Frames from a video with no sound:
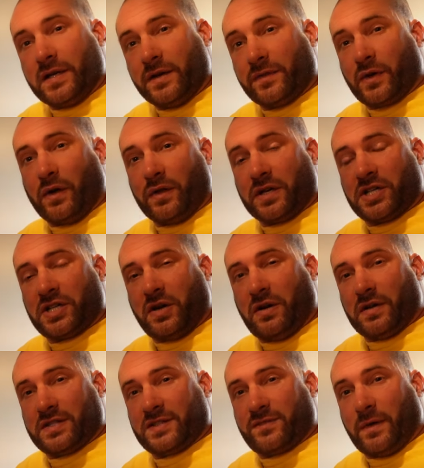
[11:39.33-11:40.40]
you've got the
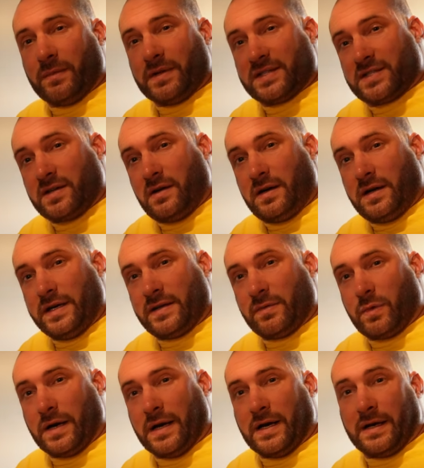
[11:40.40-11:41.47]
shots from the side
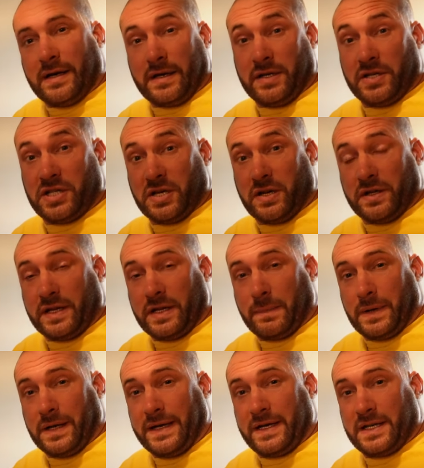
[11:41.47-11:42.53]
where you show the
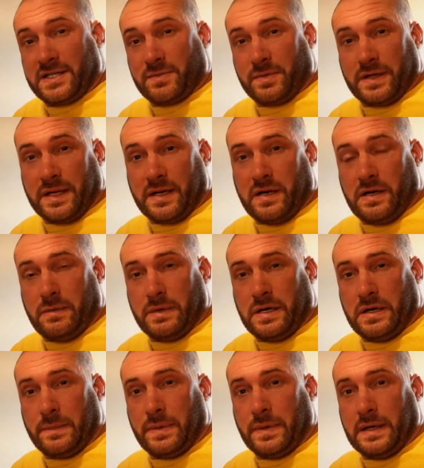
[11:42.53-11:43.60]
obliques with the arm
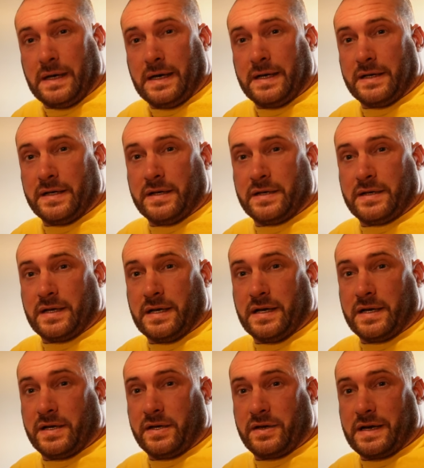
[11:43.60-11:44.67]
up, and
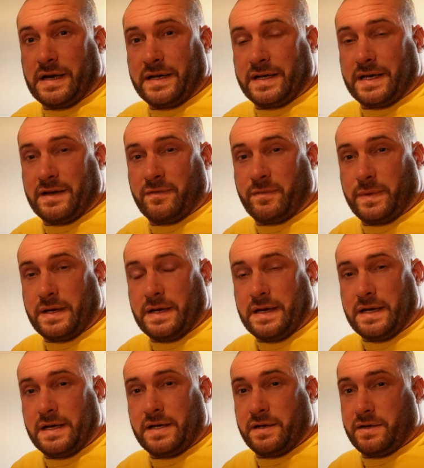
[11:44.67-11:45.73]
at
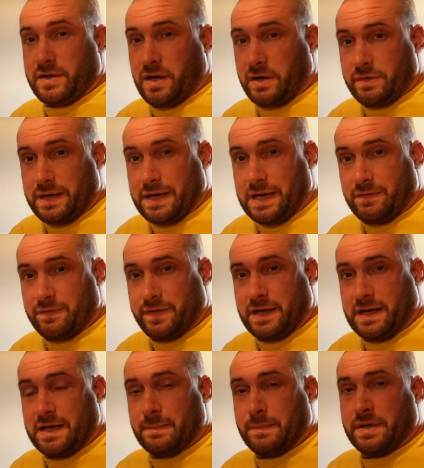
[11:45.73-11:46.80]
UKDFBA you don't have
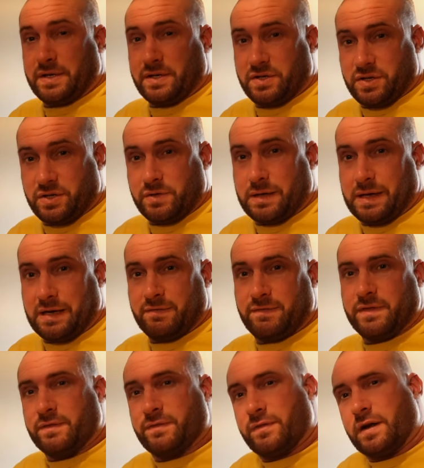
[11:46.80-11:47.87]
that, but you do
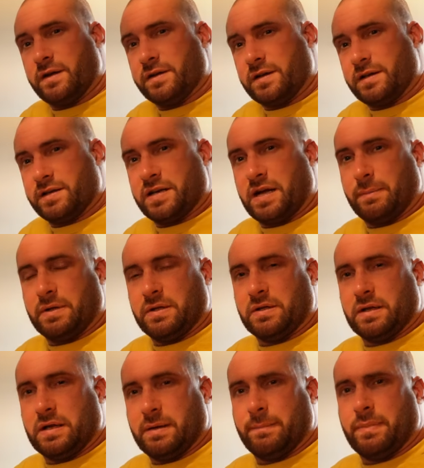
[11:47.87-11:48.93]
have the front and
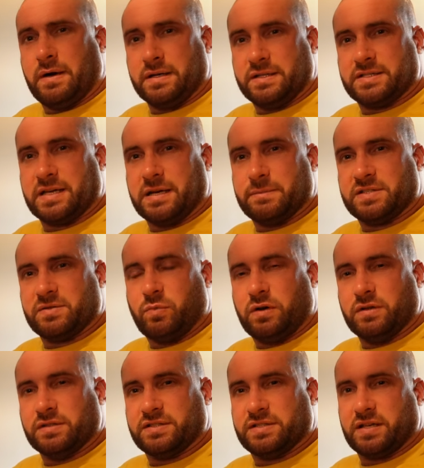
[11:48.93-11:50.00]
double biceps
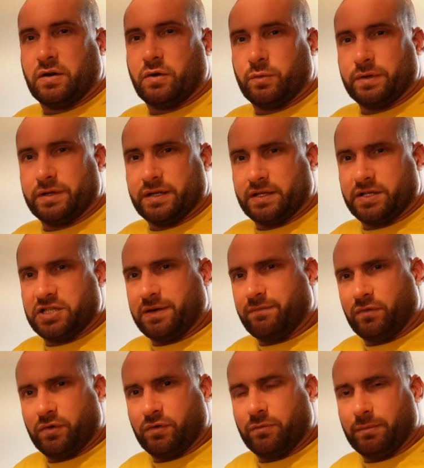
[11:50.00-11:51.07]
ones along with the
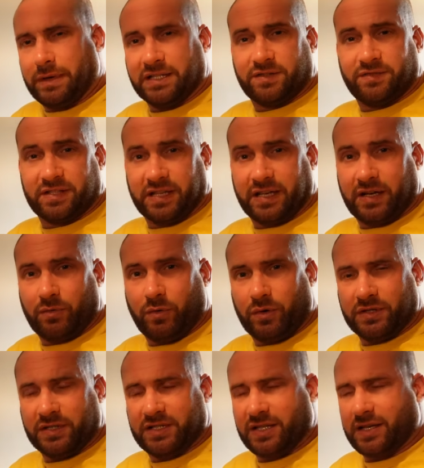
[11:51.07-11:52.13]
general men's physique
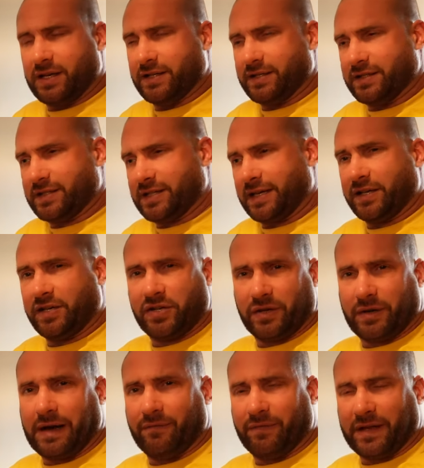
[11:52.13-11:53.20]
quarter turns, and you
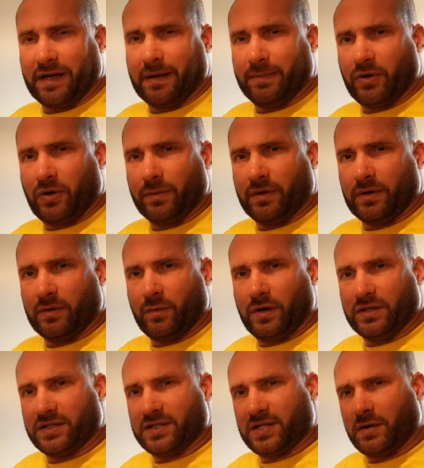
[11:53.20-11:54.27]
do have the abdominal
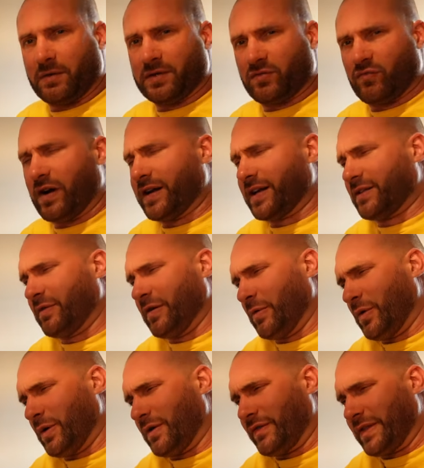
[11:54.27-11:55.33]
ones. So it was running through
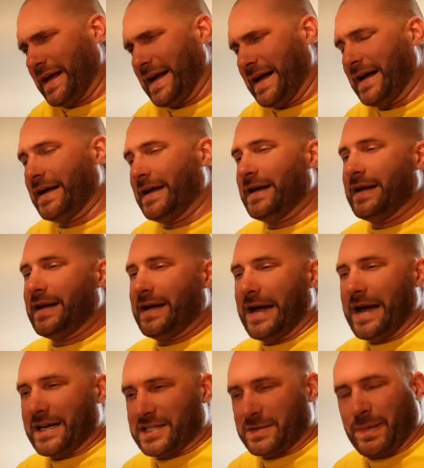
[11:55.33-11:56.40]
all of that,
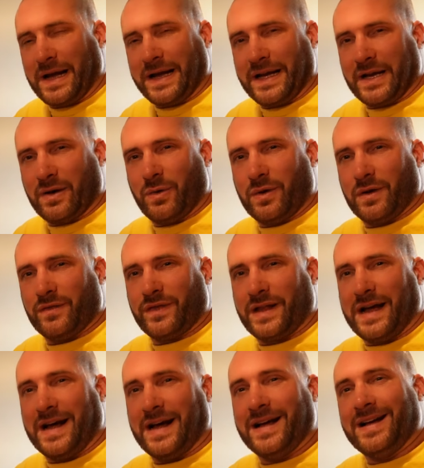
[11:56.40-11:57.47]
explaining all of
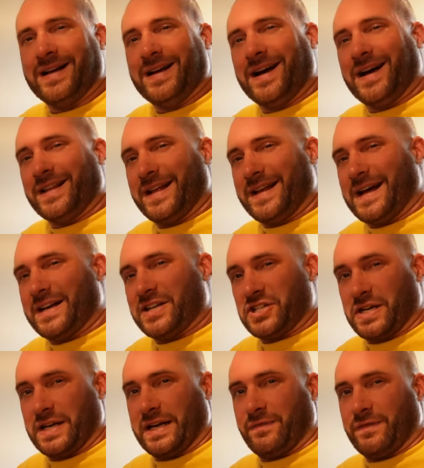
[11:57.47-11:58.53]
that, and then
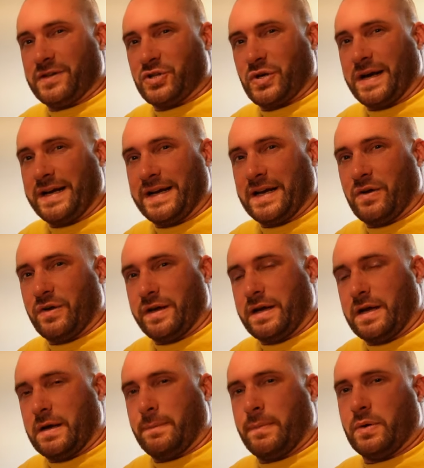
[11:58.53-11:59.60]
actually for training on
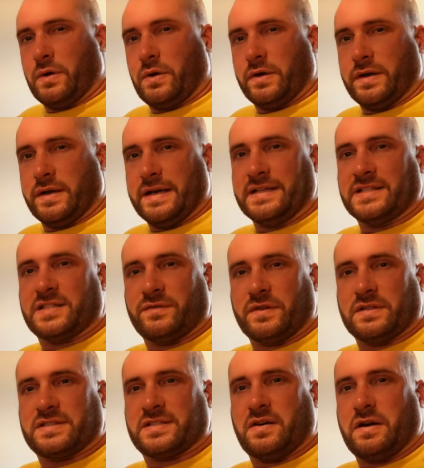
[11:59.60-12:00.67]
it I put on an
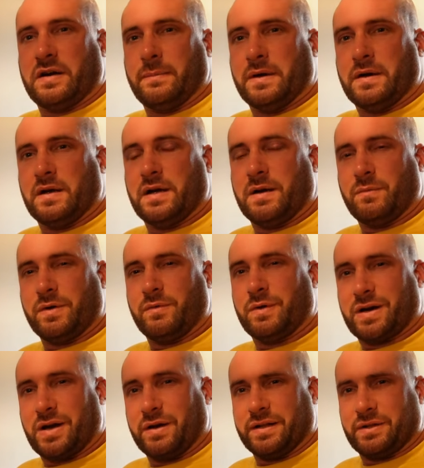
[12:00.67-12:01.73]
interval timer and we were
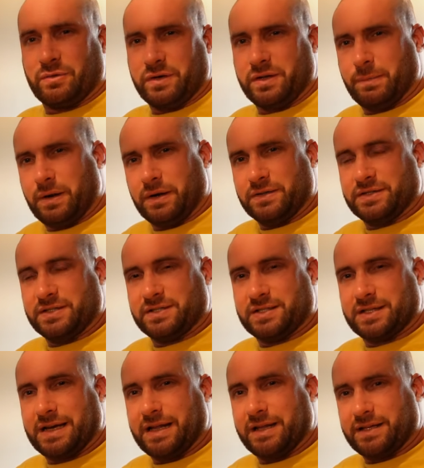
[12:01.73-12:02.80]
going through the poses
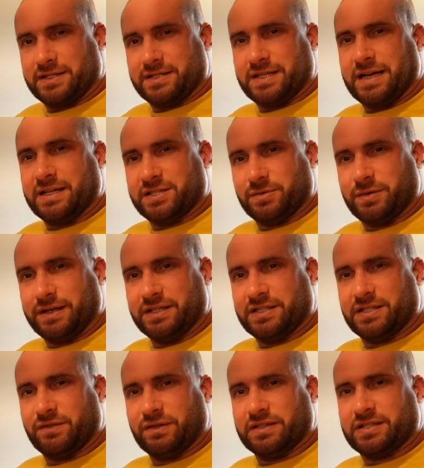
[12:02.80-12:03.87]
together set to an
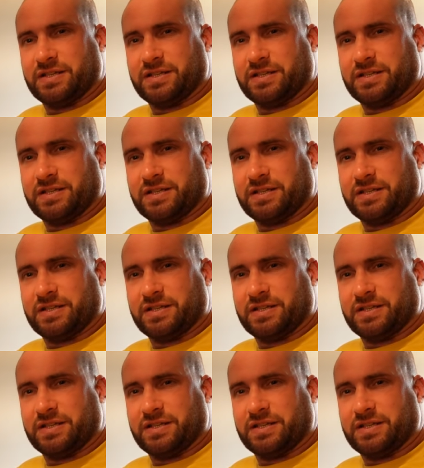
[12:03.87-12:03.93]
interval